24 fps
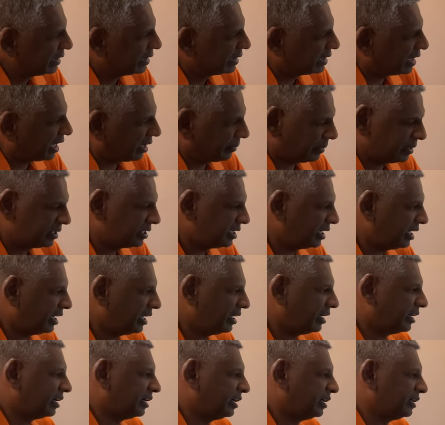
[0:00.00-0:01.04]
I must say,
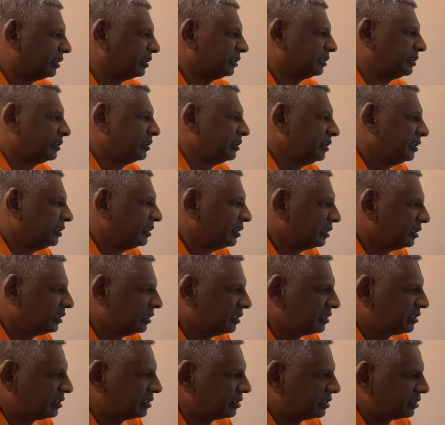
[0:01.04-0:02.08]

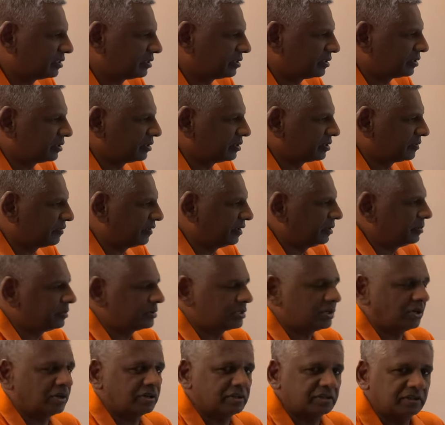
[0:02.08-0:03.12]
this film
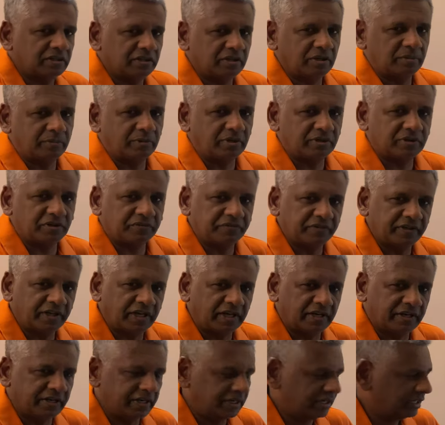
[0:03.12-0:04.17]
stock, the Lomography
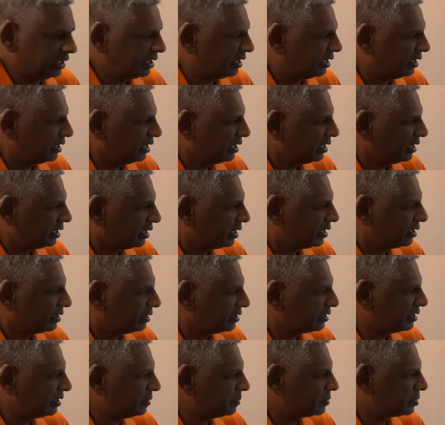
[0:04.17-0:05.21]
100,
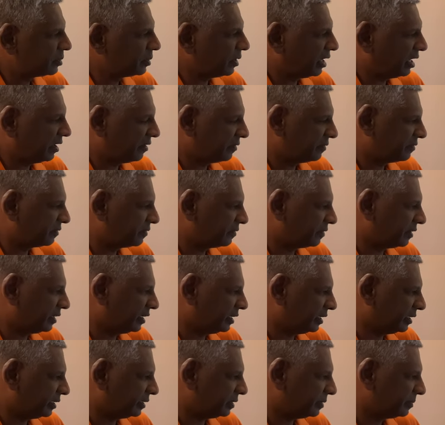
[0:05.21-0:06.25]
seems to have
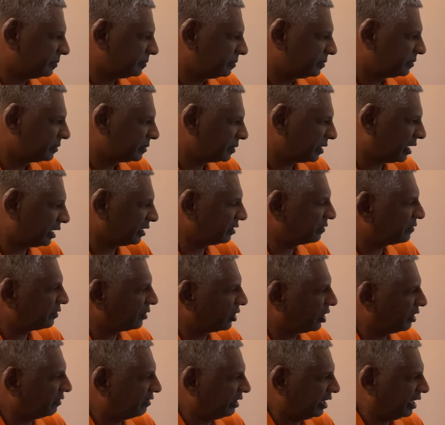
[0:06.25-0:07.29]
rather
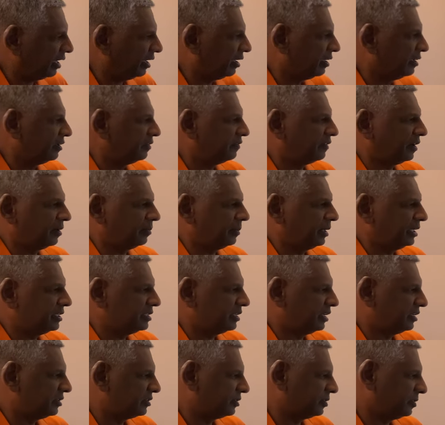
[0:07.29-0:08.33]
forgiving, if I may
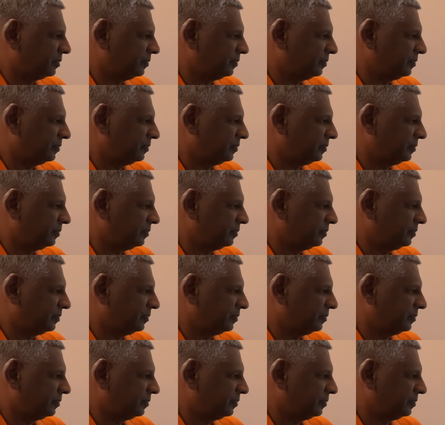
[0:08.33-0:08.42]
say so.